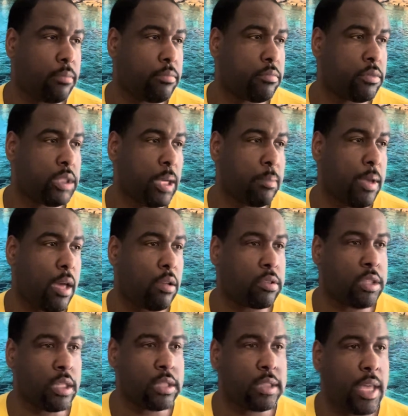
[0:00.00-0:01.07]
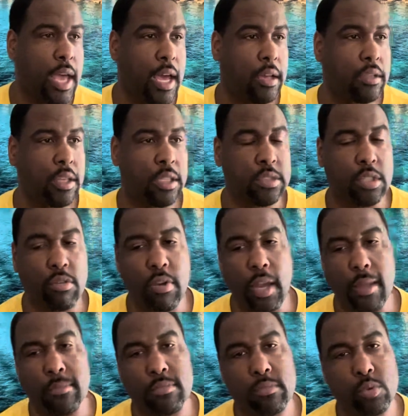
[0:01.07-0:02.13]
Check me out on TikTok,
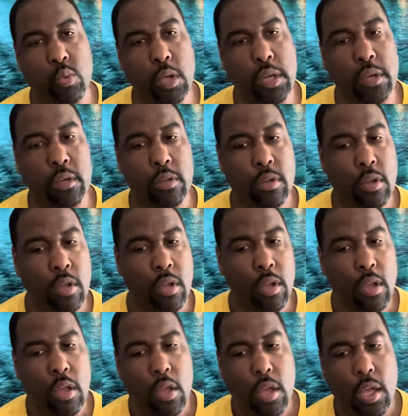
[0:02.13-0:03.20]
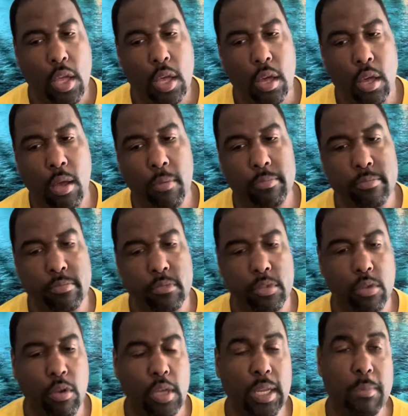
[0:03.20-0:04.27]
Instagram, Twitter.
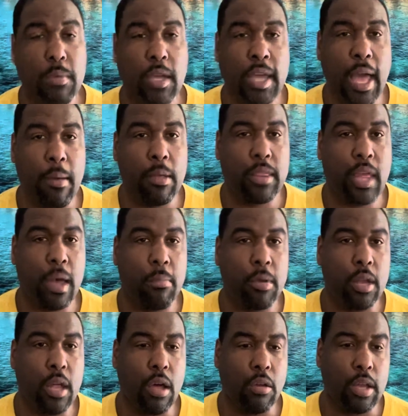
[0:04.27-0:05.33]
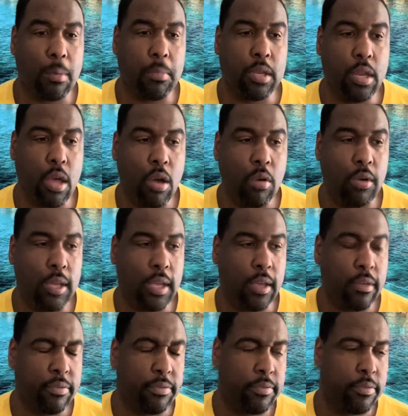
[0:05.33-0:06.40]
And leave me a comment down below. Let me know
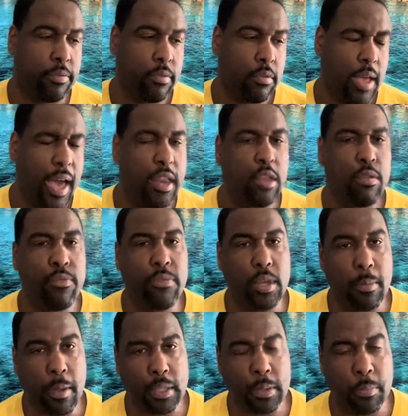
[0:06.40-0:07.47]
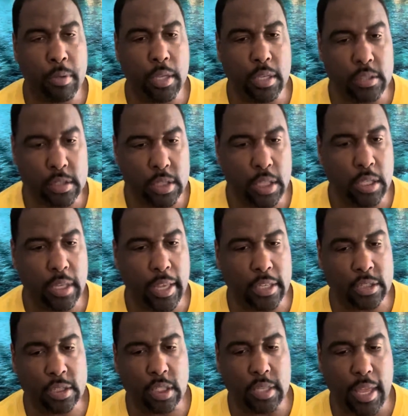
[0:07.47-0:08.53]
how do you feel about the police in the
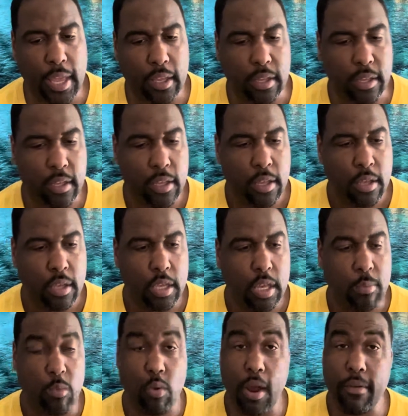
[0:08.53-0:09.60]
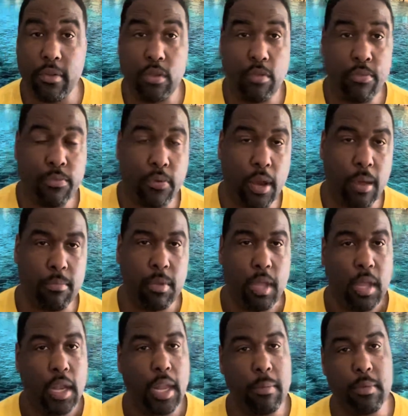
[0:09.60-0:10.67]
nation today? Wherever you from,
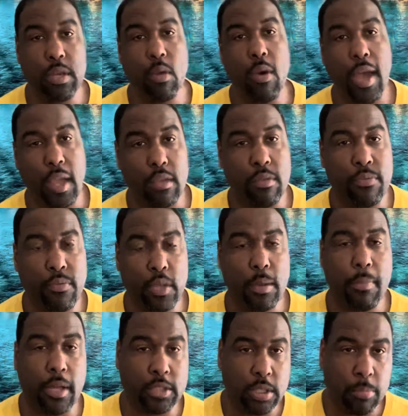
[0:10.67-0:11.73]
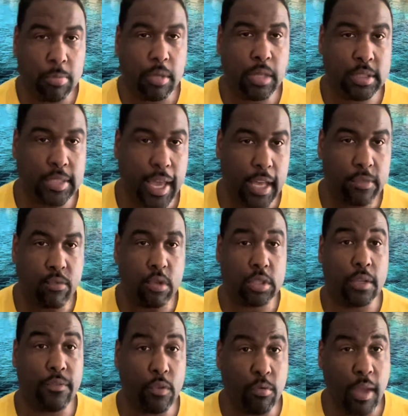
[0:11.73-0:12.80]
let me know how you feel about your police task force.
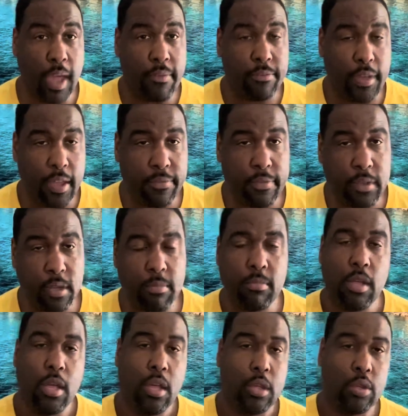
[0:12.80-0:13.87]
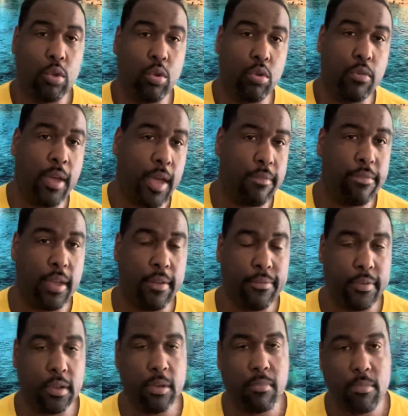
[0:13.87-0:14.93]
If you have faith in them, do you have faith
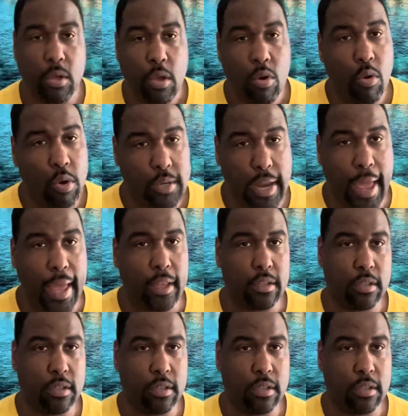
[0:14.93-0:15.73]
in them or not?